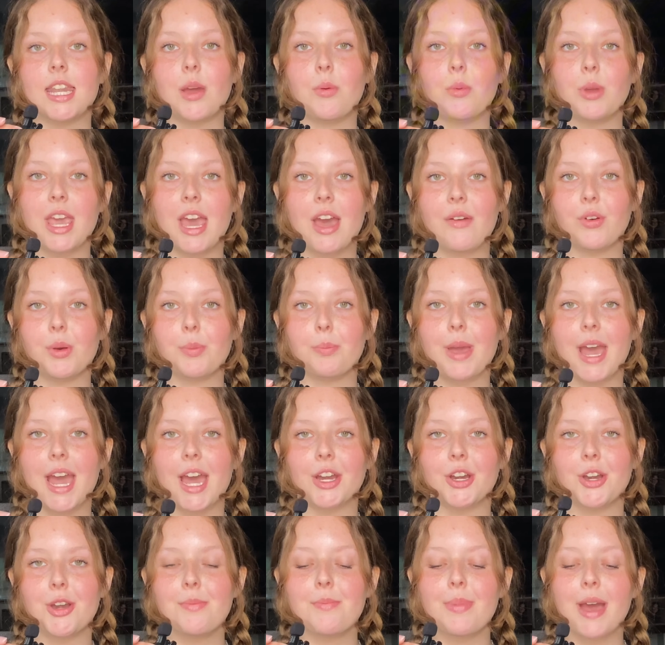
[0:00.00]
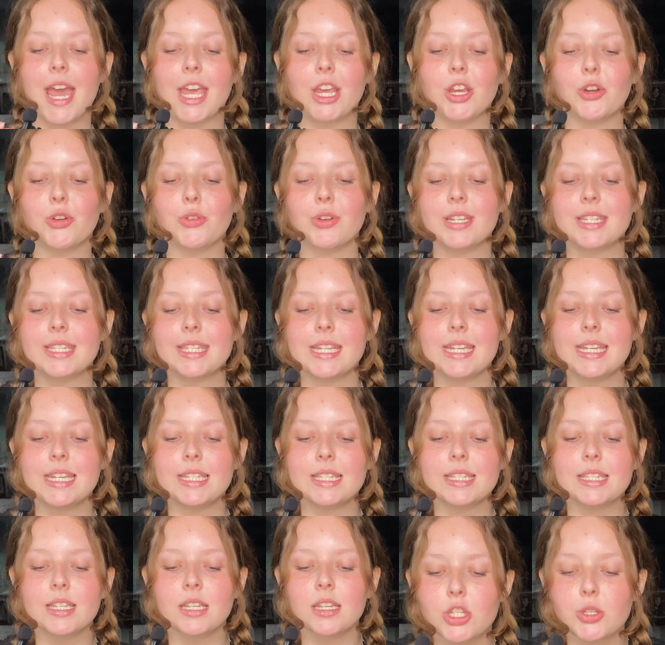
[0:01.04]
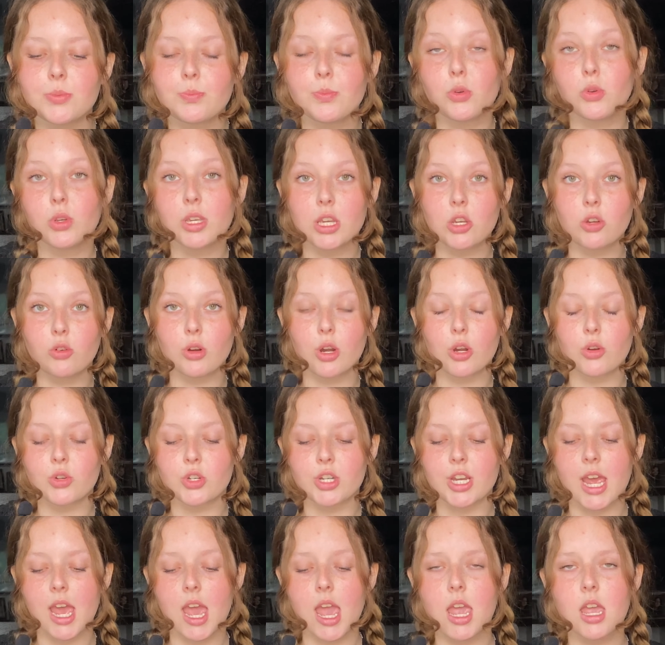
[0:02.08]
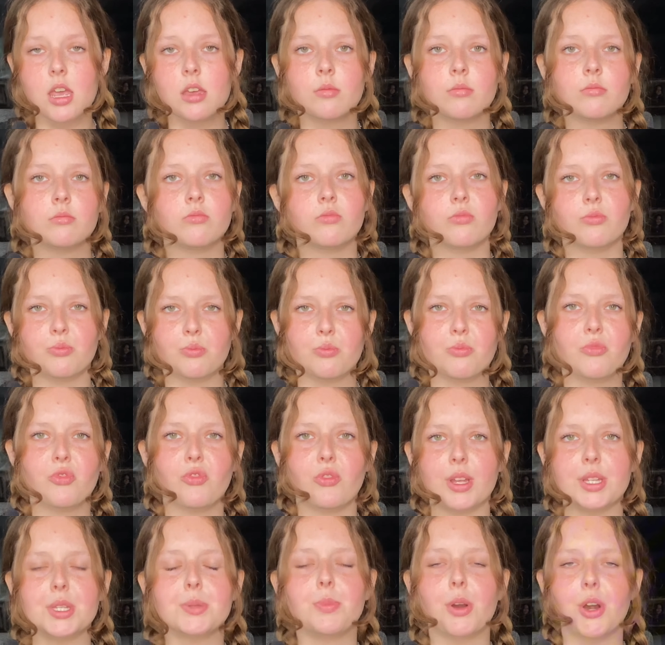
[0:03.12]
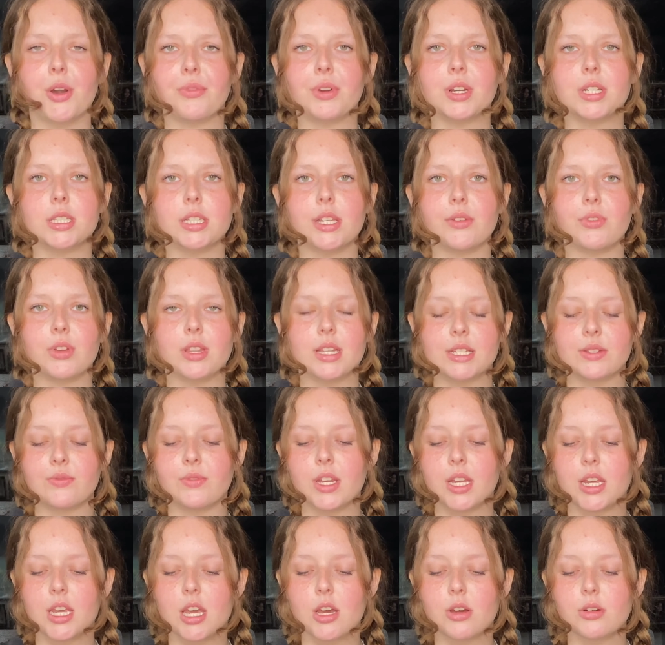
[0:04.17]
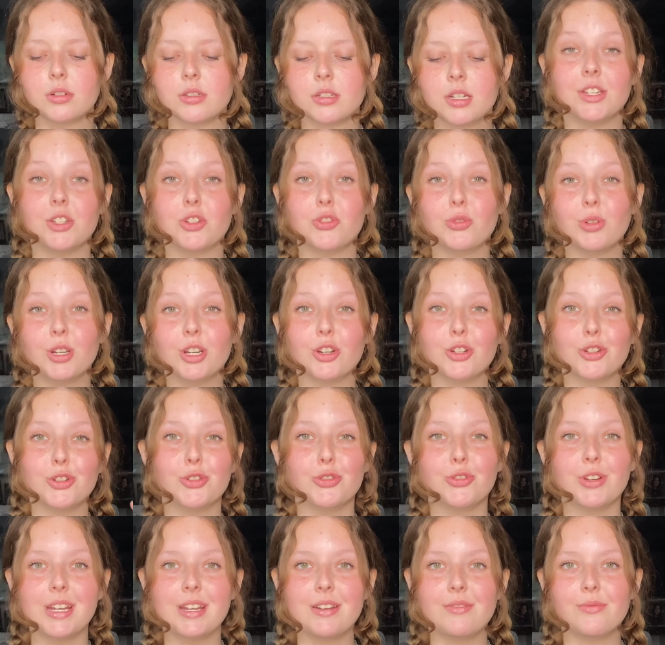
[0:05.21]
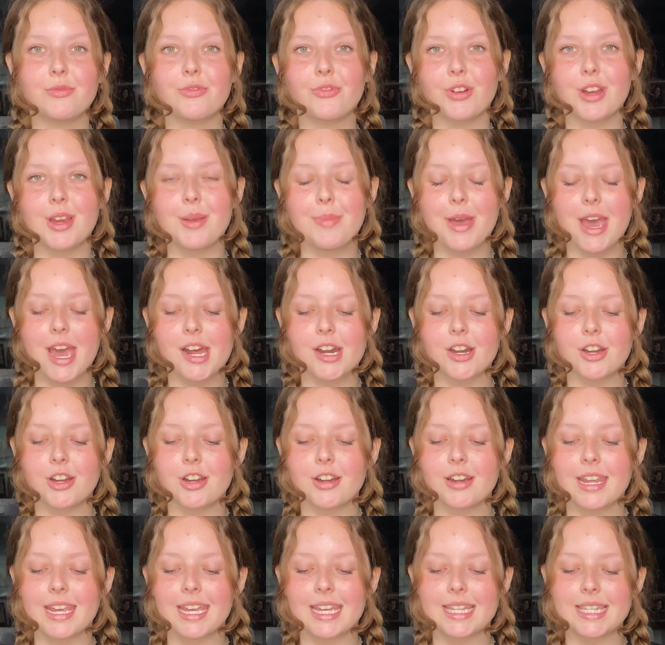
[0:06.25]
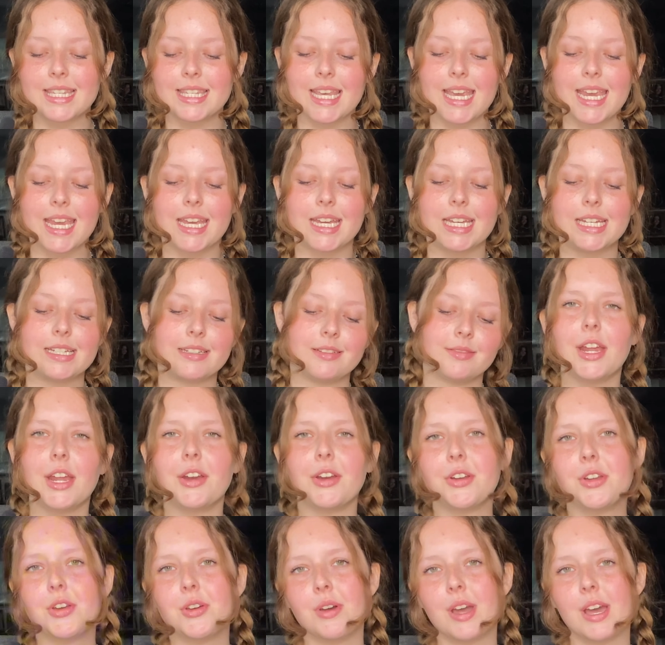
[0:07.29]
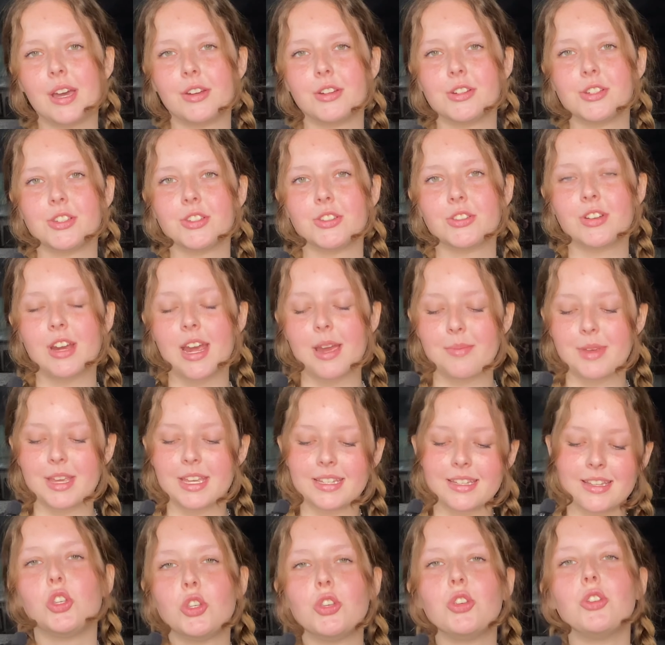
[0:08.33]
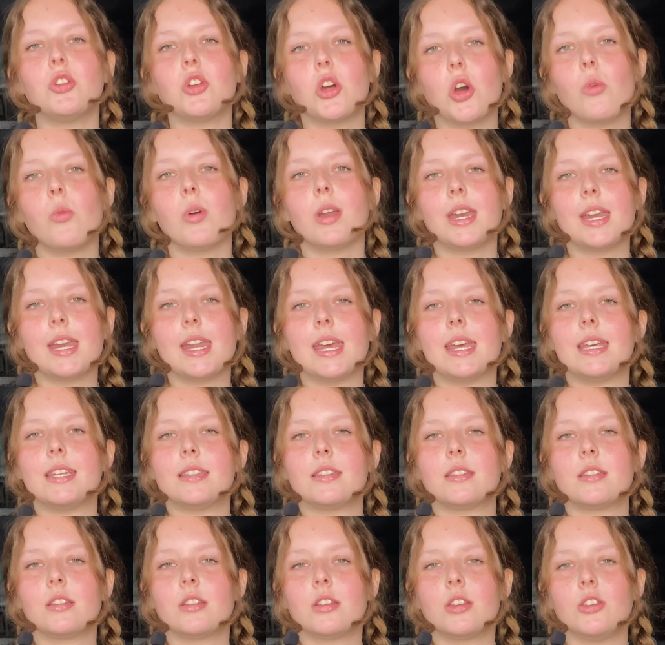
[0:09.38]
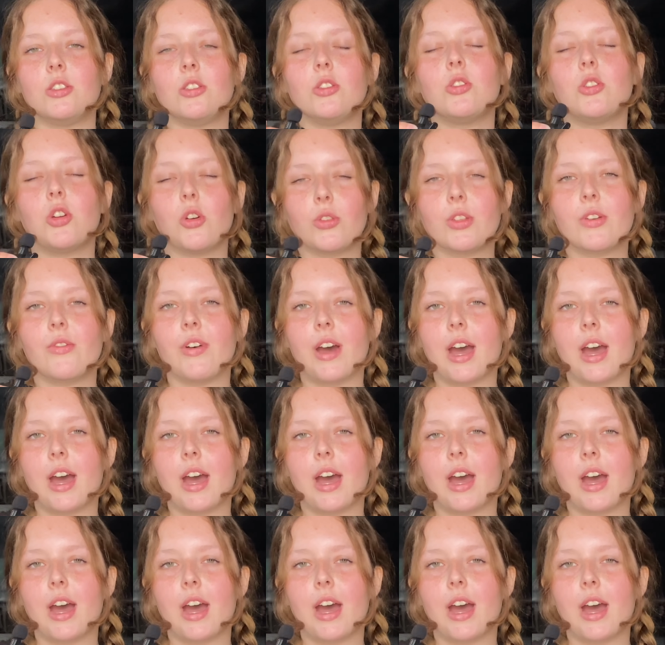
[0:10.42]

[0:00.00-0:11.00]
Now we have a pattern by Christie's Spooky Crochet. Fits perfectly for this video. It's a trick or treat free pattern. It's like a, I don't know how to describe it. You know what it is. You know the